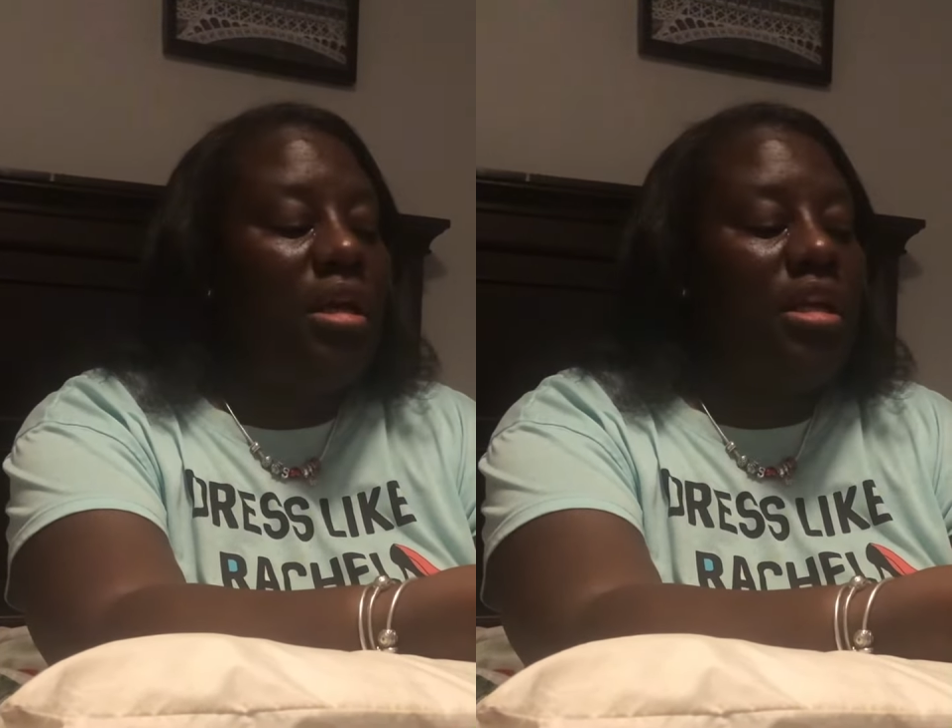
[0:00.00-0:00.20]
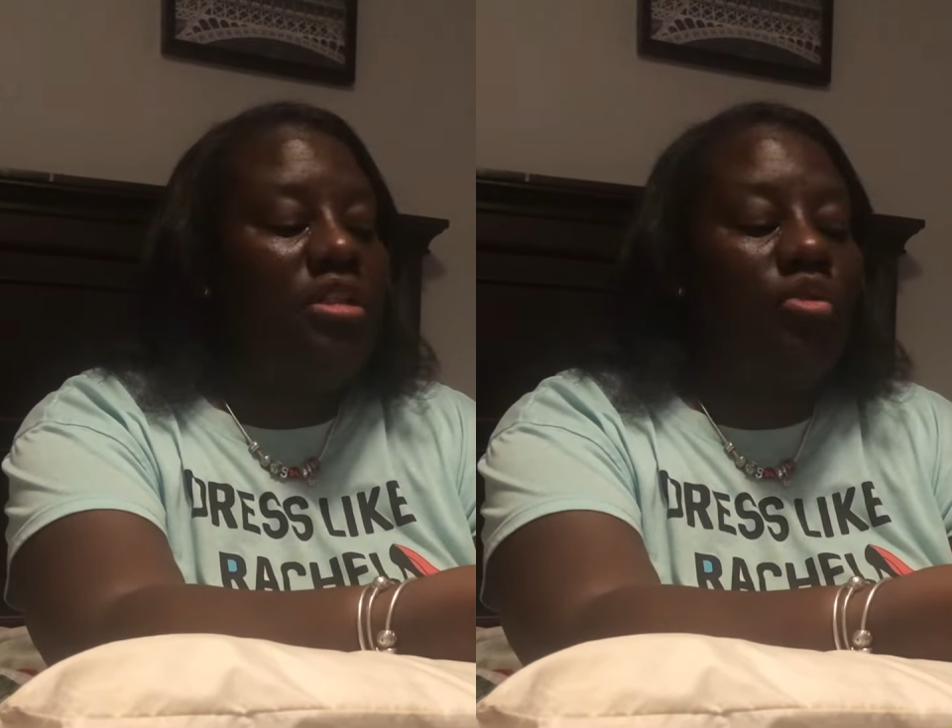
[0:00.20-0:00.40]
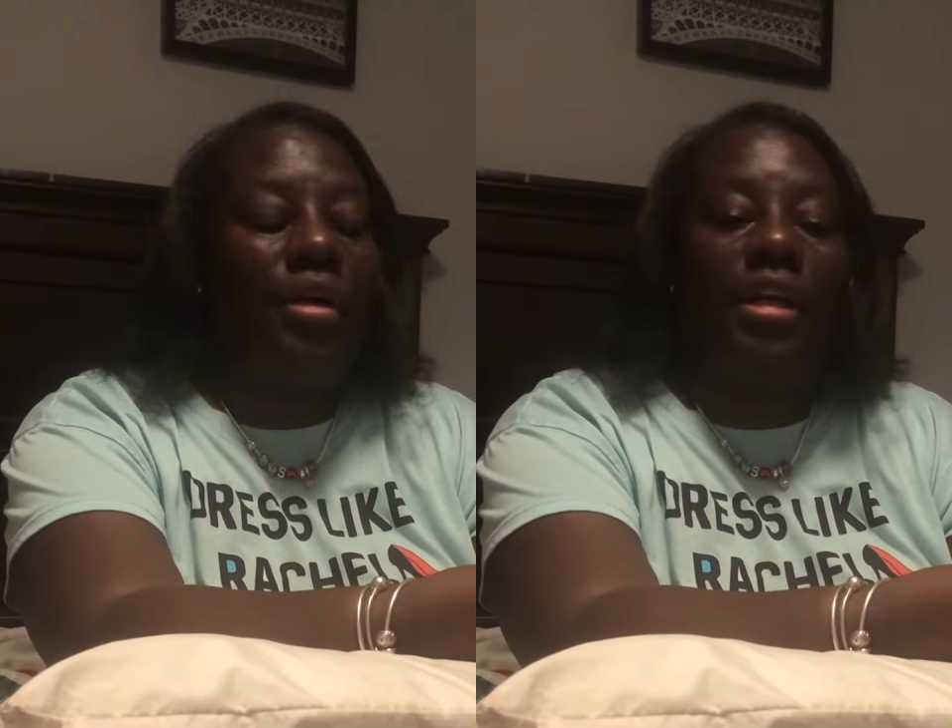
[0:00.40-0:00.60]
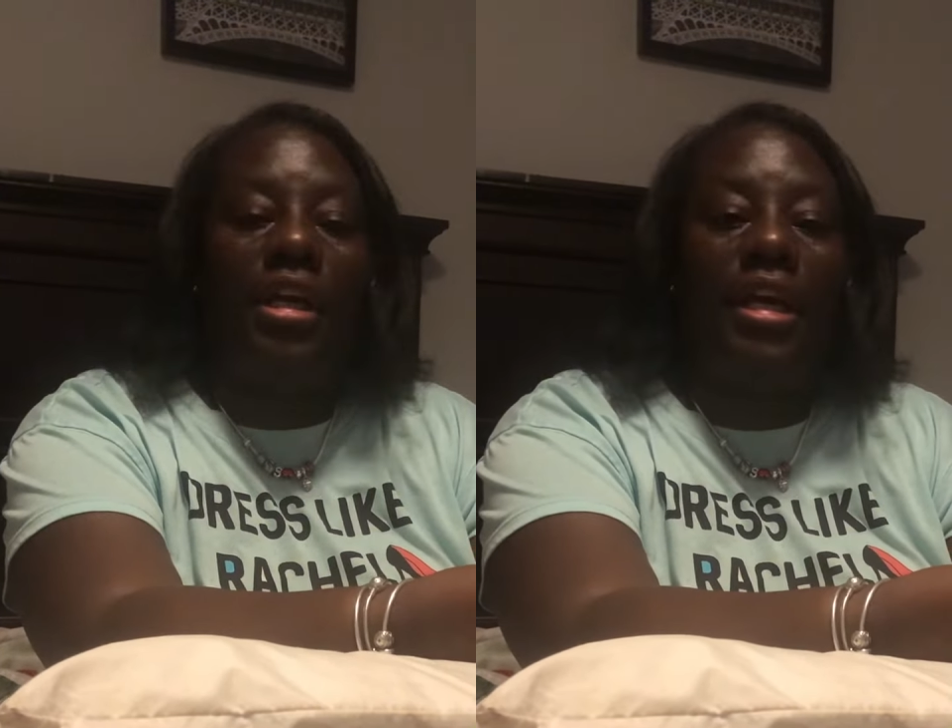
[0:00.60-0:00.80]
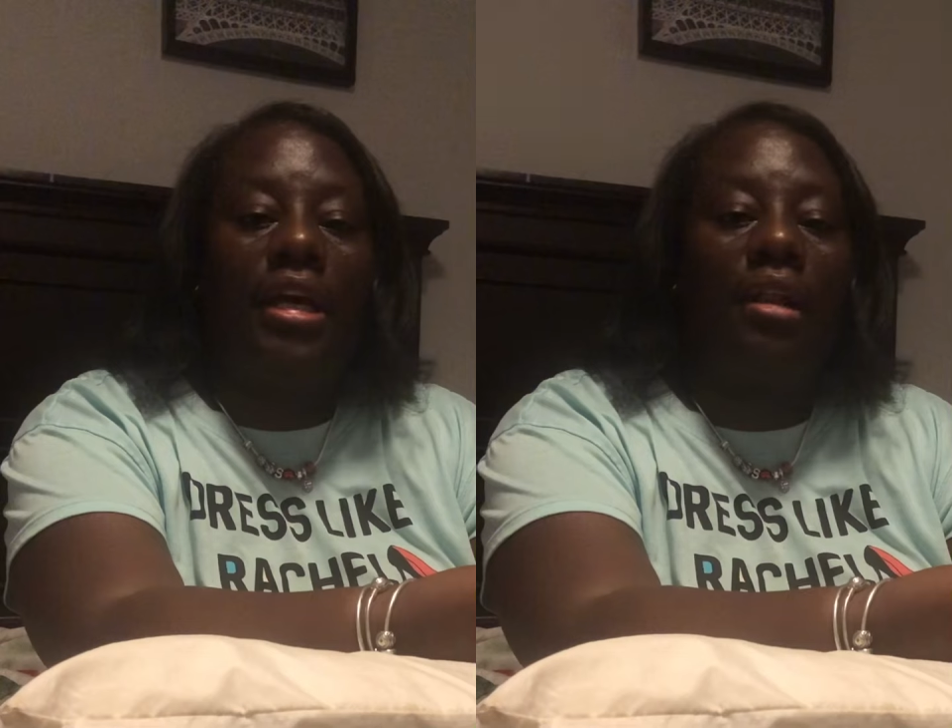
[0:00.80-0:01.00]
into an
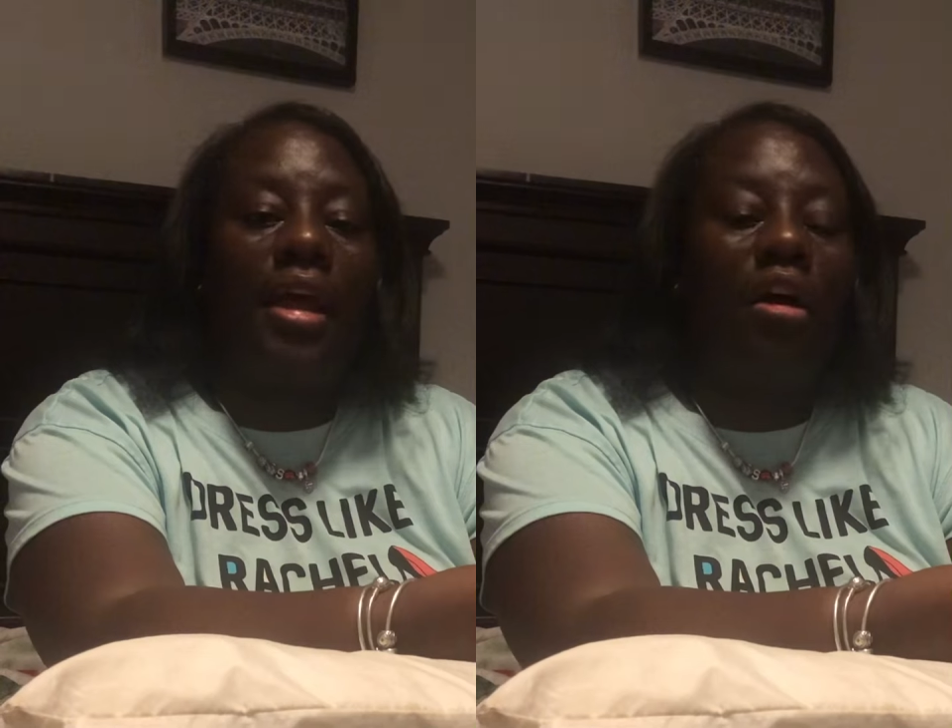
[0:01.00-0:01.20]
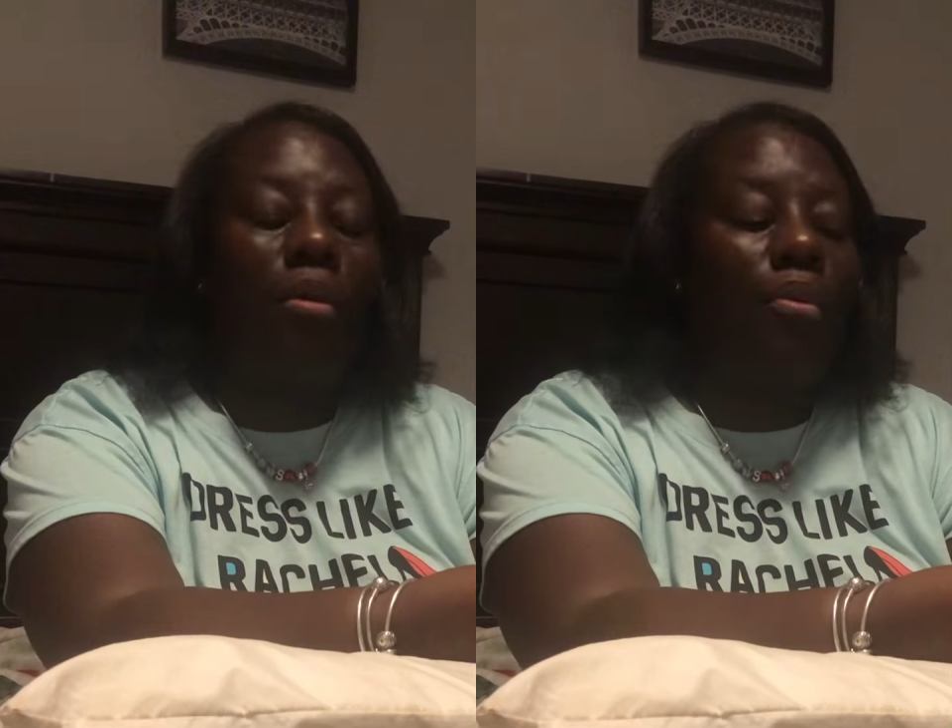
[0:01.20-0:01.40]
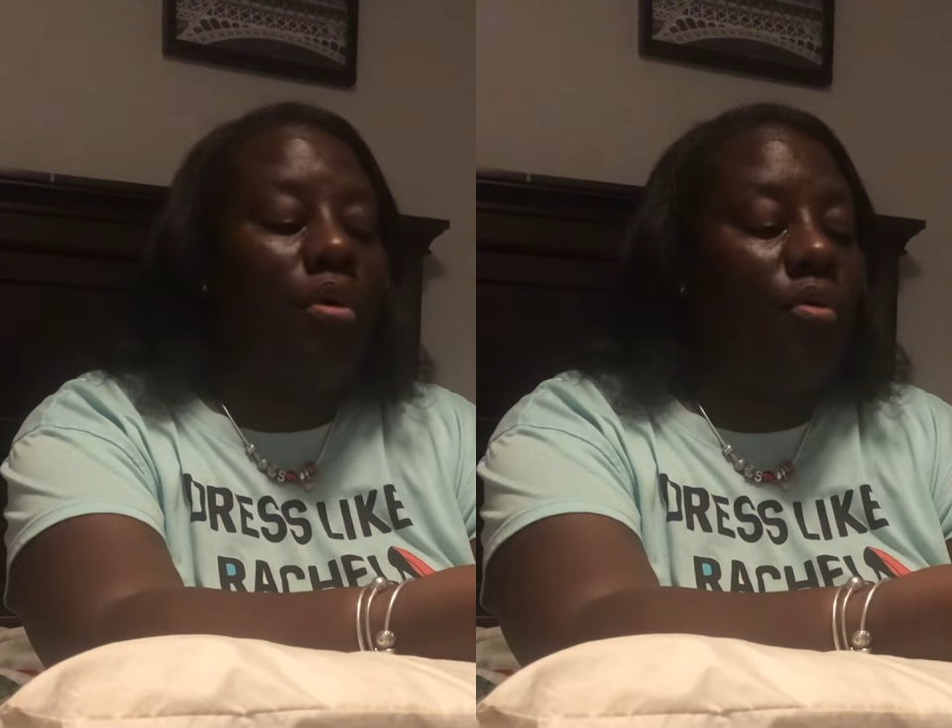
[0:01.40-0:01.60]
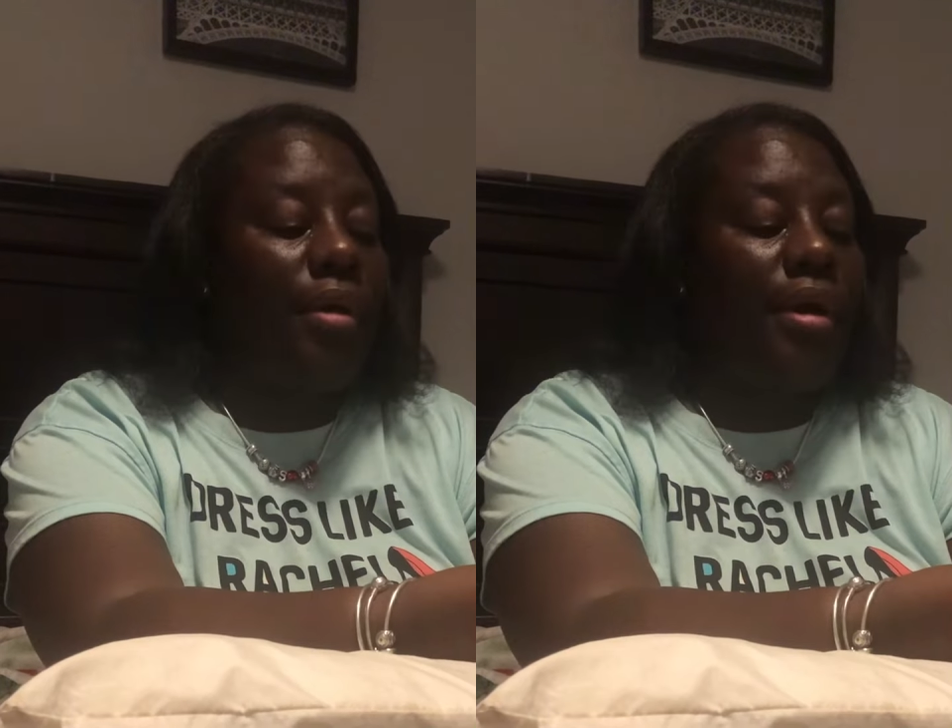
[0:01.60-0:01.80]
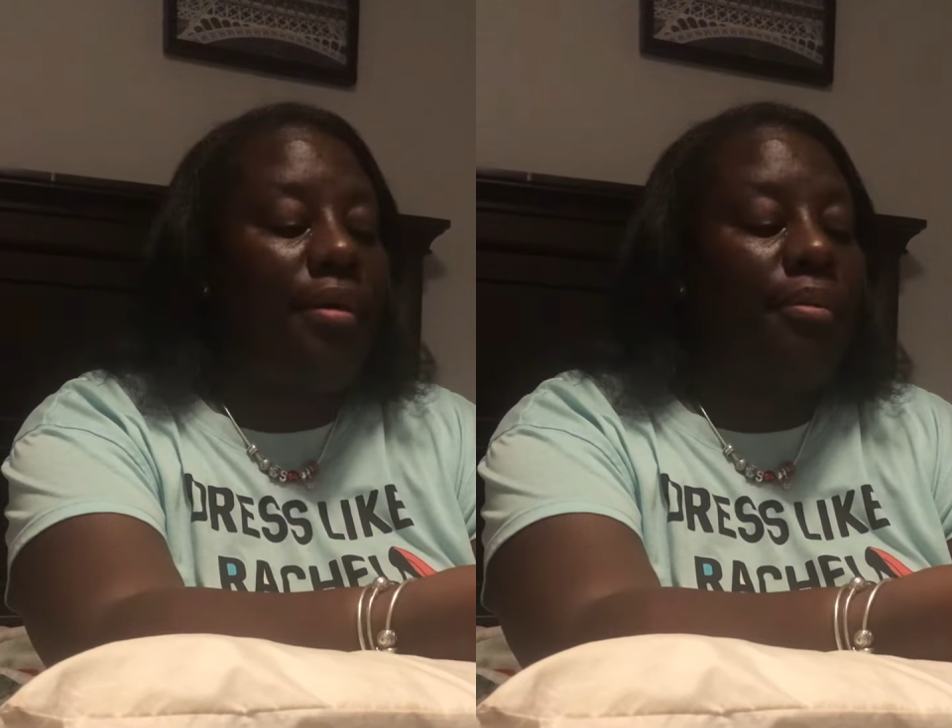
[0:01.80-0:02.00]
ELL
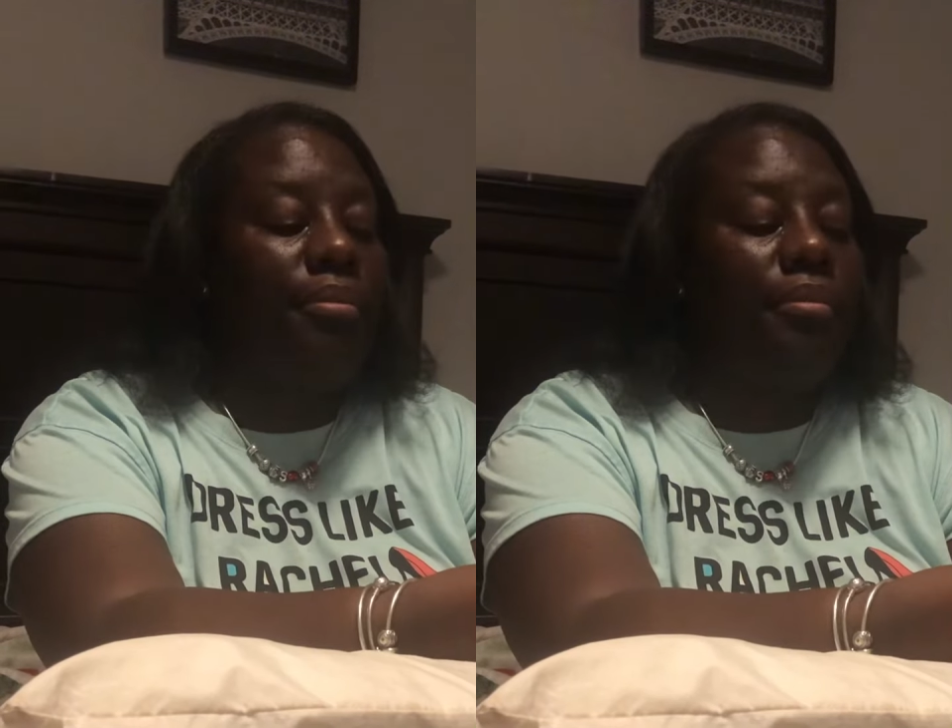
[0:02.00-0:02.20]
program.